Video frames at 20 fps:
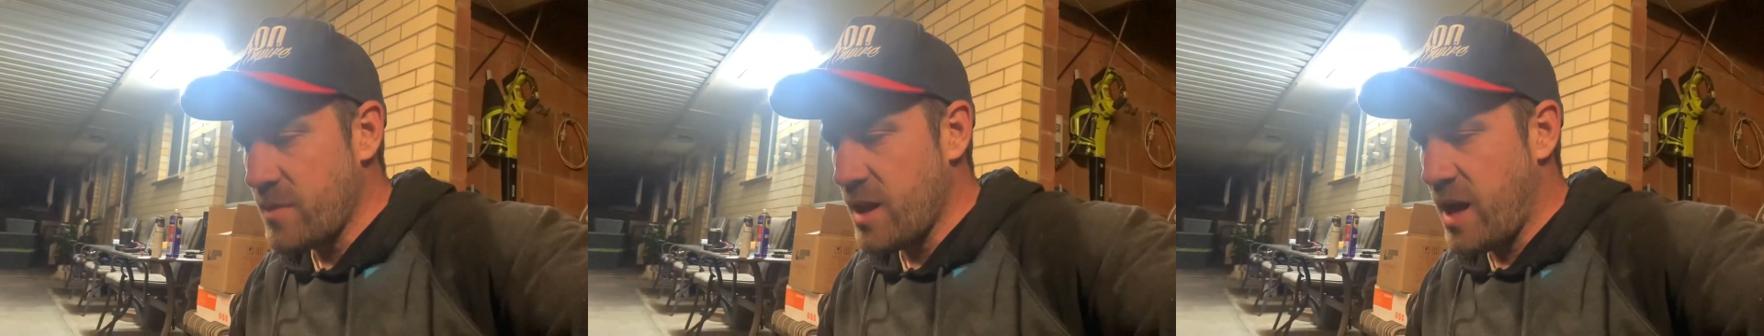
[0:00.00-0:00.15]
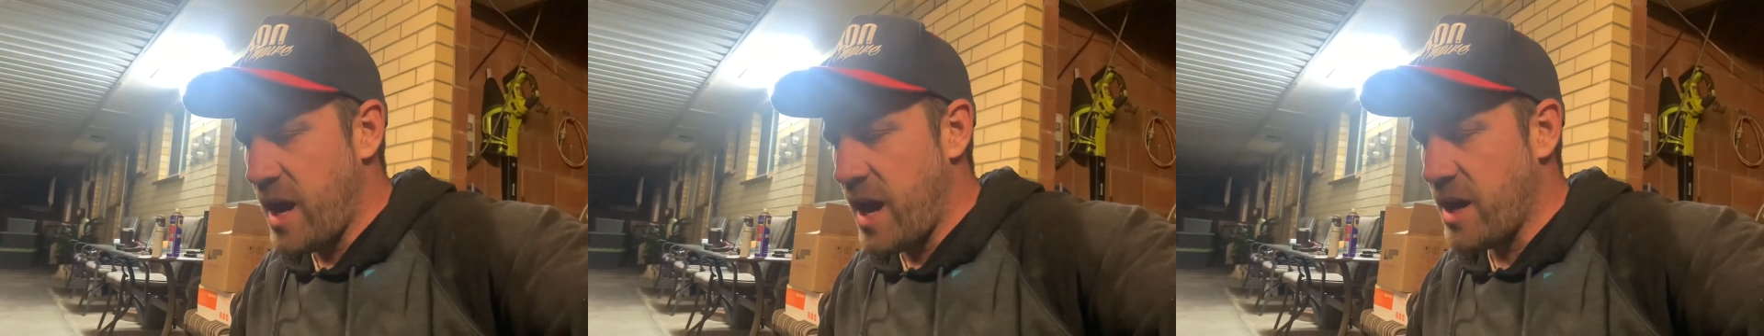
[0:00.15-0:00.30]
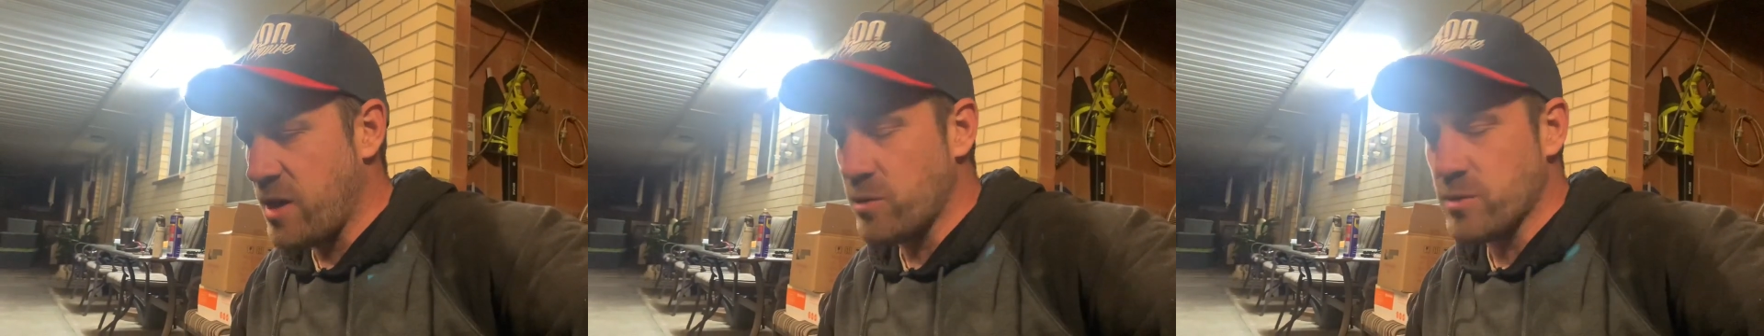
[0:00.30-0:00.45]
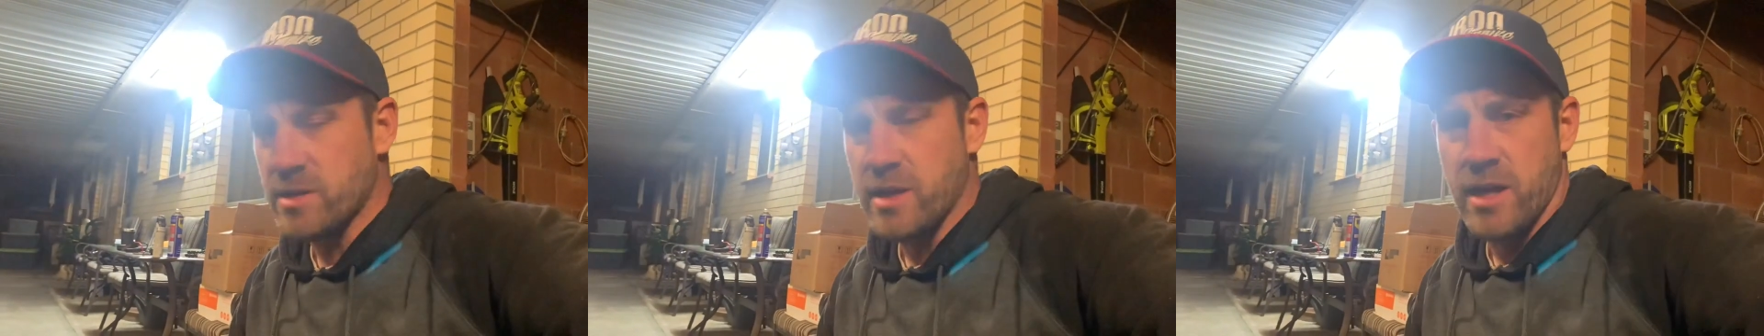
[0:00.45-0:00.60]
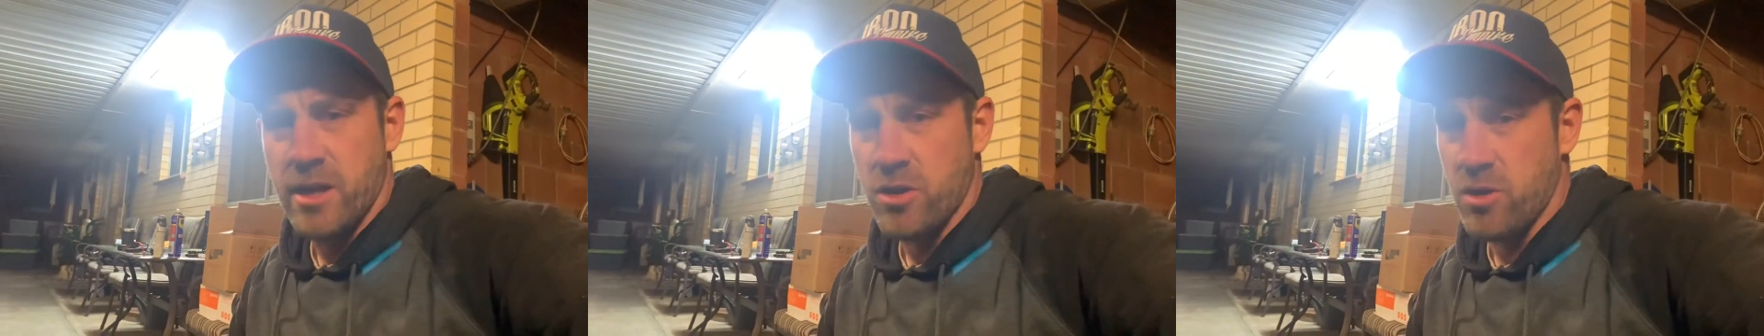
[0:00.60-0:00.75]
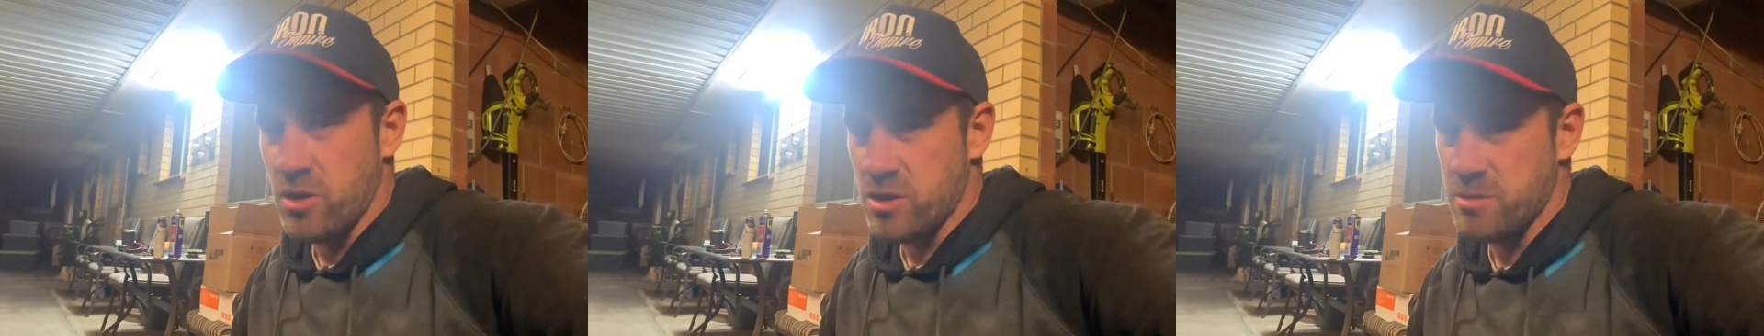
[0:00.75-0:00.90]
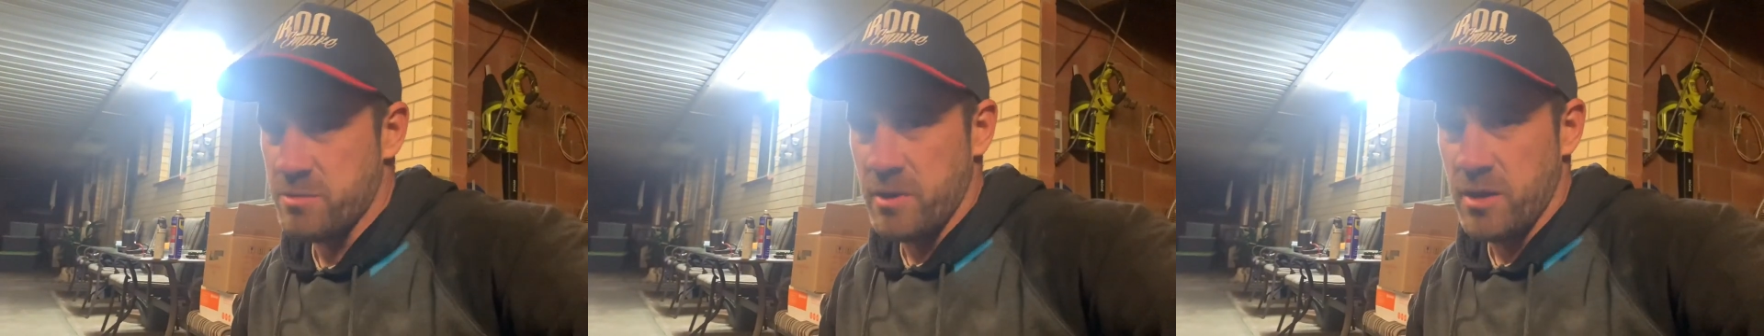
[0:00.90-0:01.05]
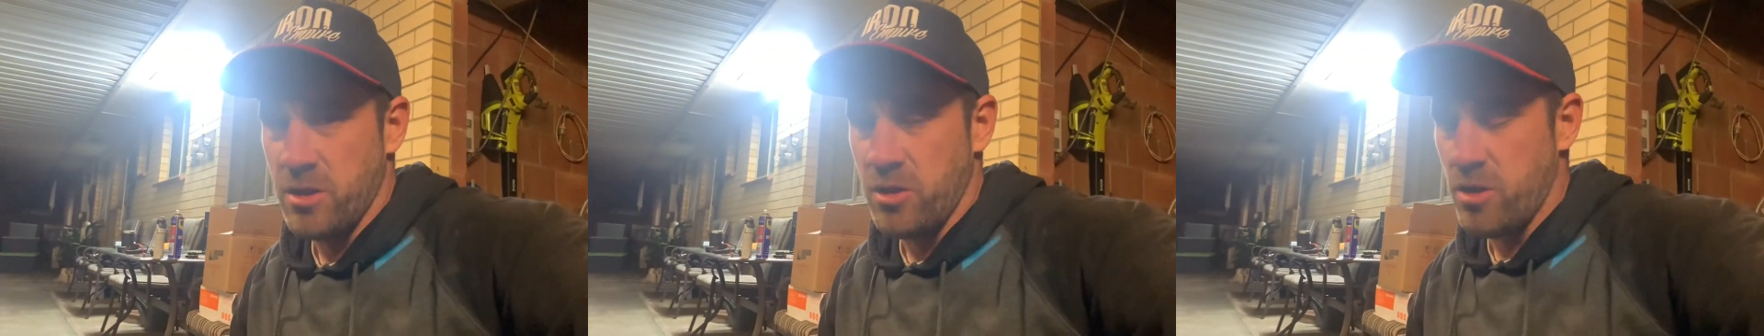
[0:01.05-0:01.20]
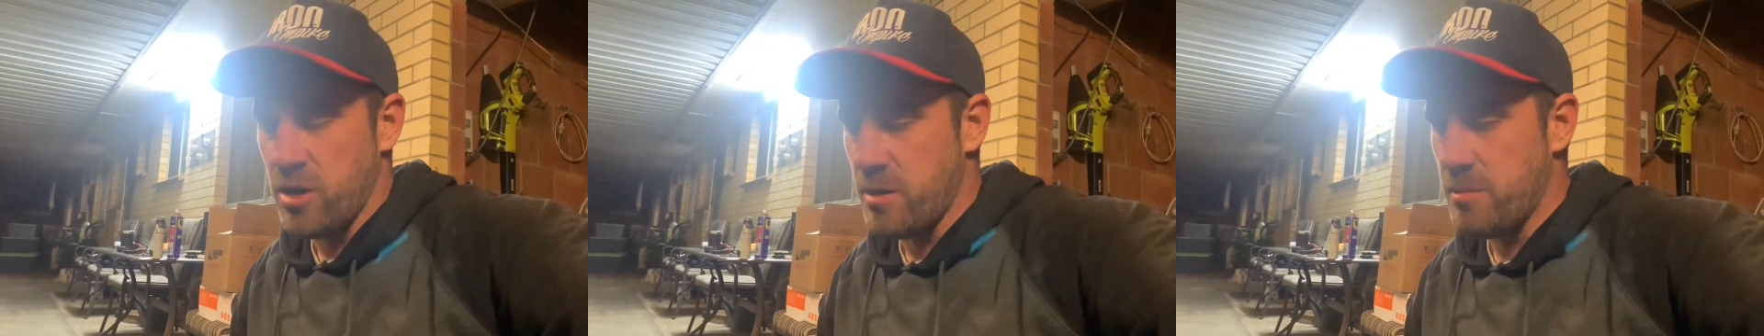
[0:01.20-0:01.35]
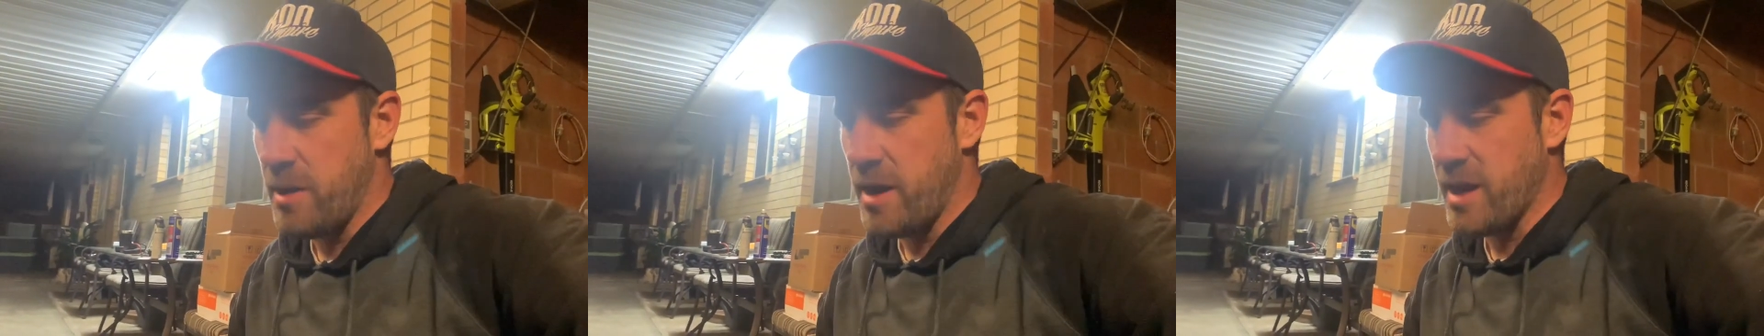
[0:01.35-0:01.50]
And it was going to cost me a
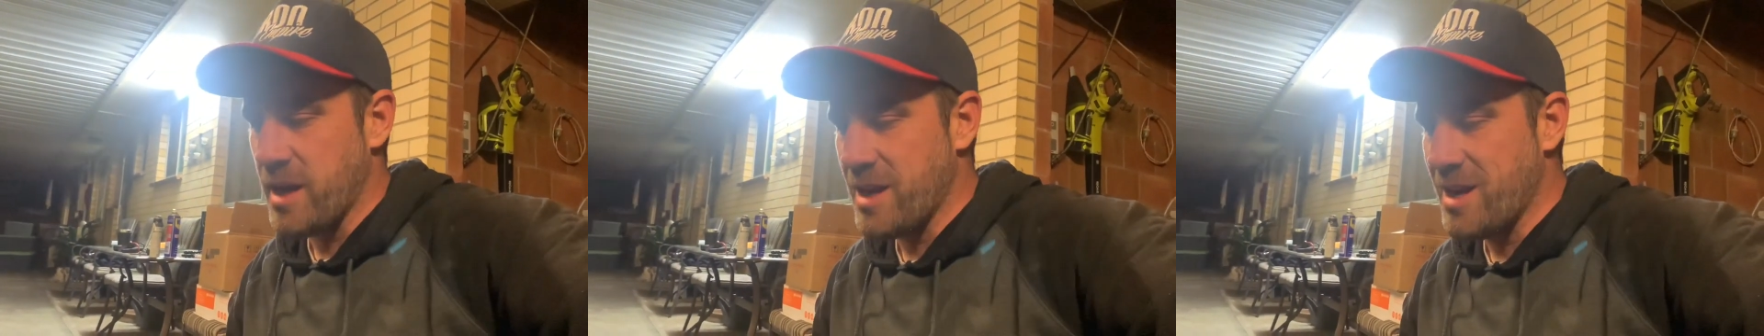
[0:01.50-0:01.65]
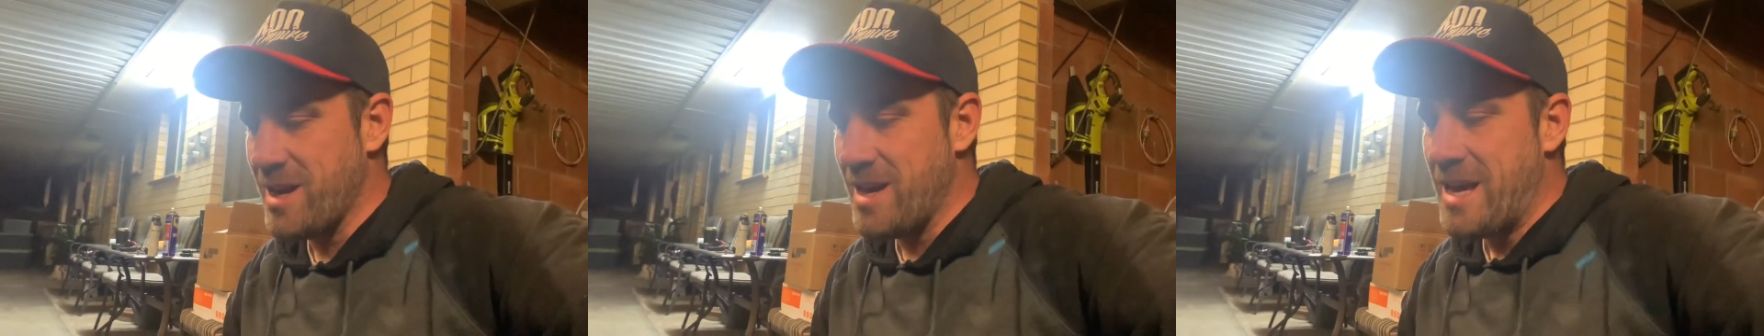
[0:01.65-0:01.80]
lot of money.